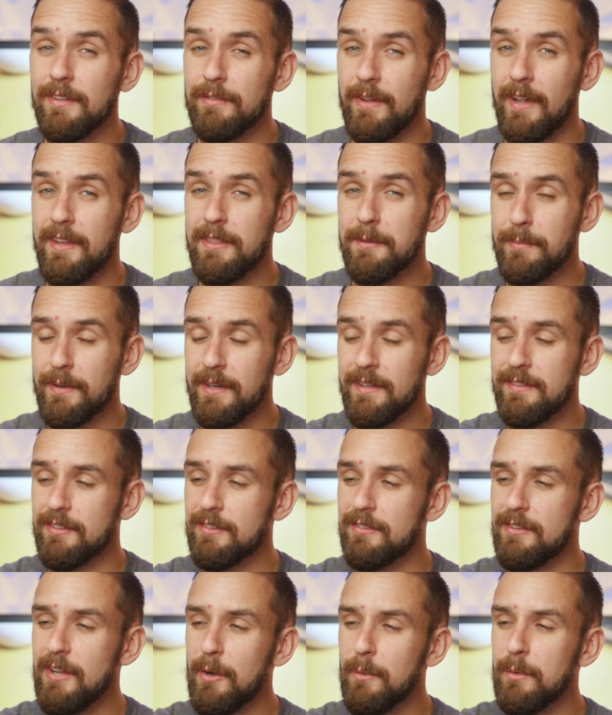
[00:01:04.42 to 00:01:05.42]
I've had the buds,
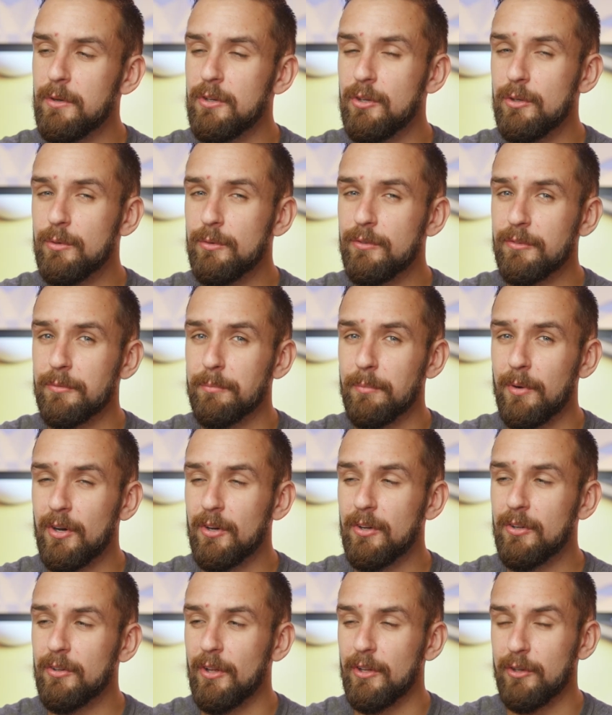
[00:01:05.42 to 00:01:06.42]
there's now a new
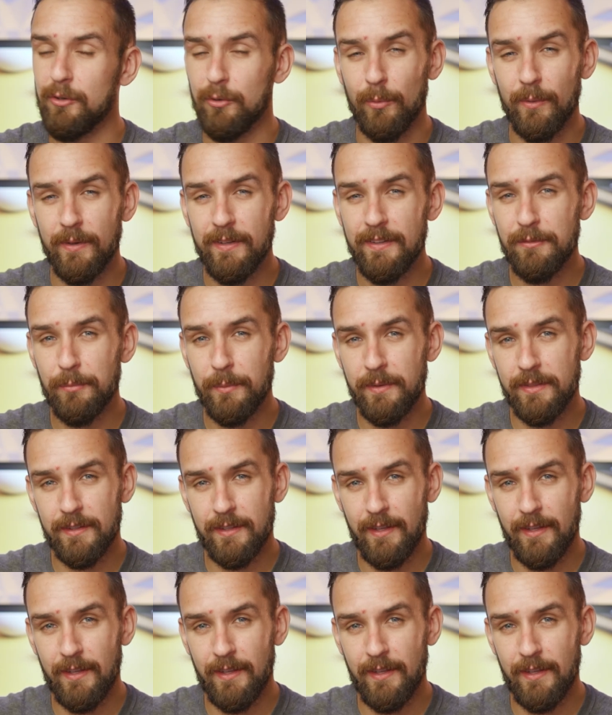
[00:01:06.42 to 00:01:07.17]
small annoyance with the